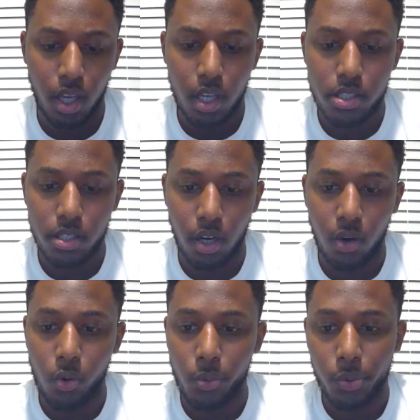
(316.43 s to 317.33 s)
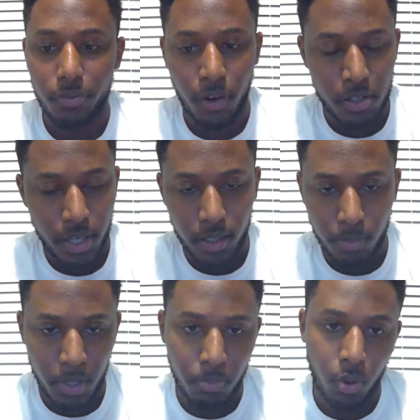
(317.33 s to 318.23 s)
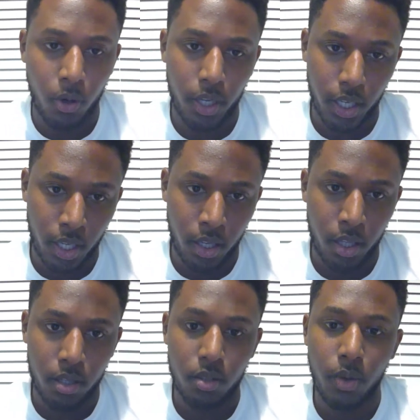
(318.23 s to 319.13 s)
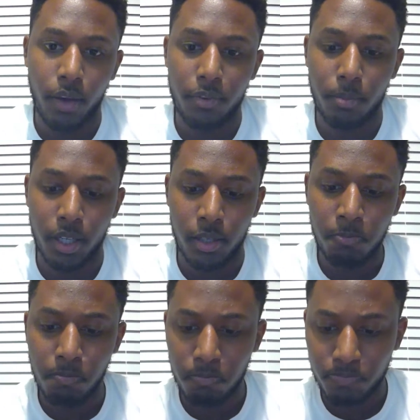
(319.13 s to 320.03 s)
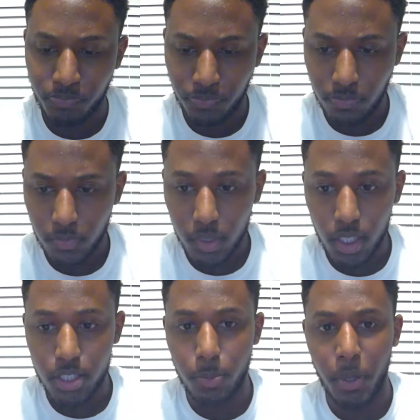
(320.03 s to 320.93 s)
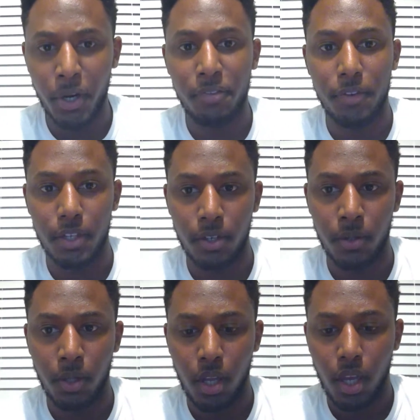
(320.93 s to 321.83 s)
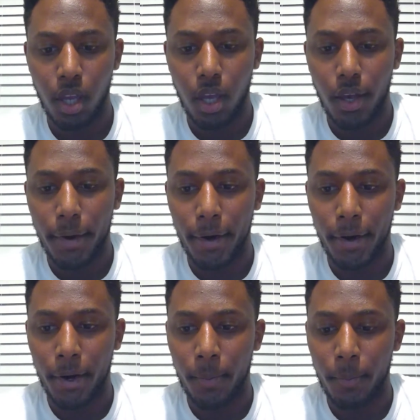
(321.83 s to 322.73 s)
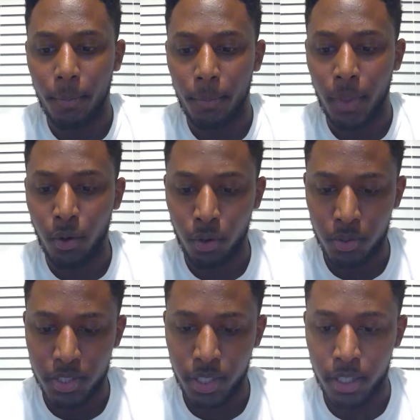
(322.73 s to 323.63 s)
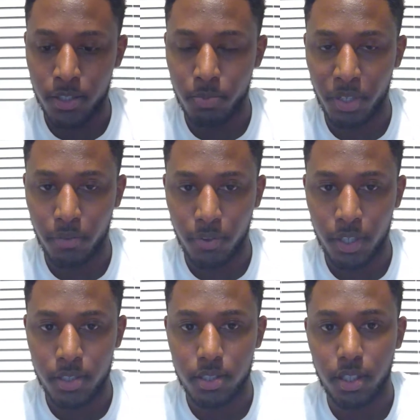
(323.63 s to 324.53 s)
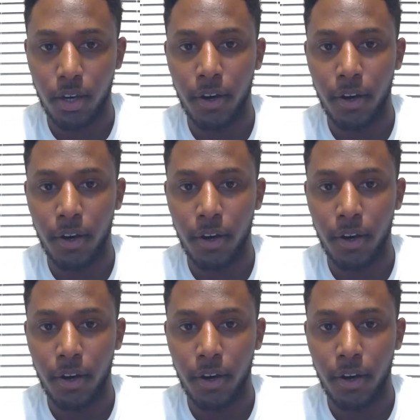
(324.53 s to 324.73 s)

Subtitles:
So we first have to be born again. You have to be spirit filled in order to receive these benefits.